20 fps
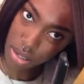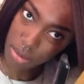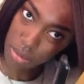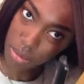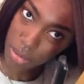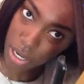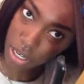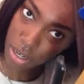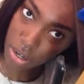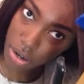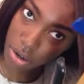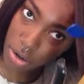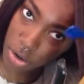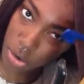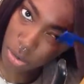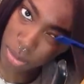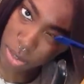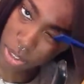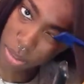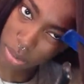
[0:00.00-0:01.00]
my
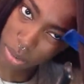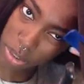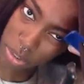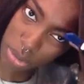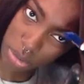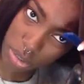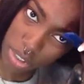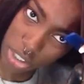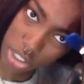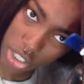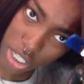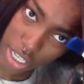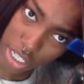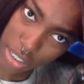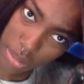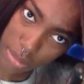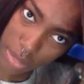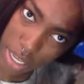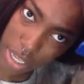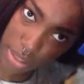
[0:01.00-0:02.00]
comb and I'm gonna do the
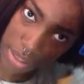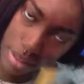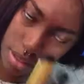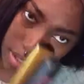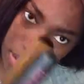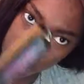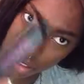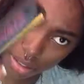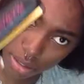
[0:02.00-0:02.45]
chase method.